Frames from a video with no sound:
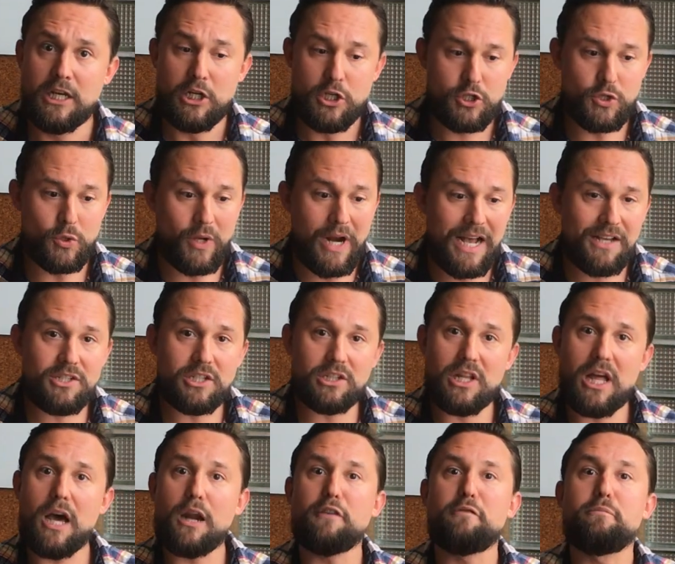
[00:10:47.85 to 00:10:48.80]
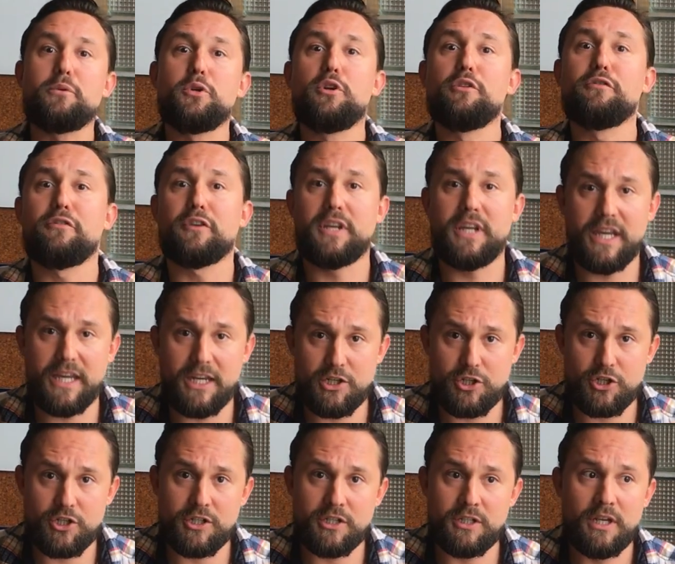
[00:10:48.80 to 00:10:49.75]
So it has a lot of
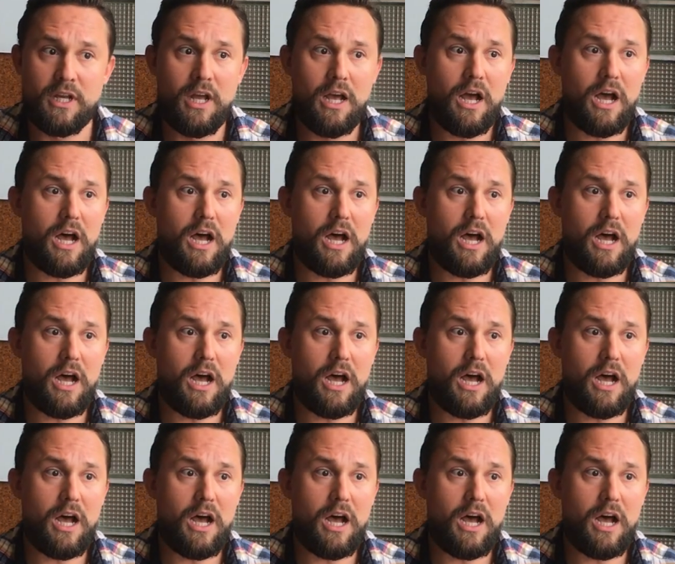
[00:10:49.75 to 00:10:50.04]
beautification.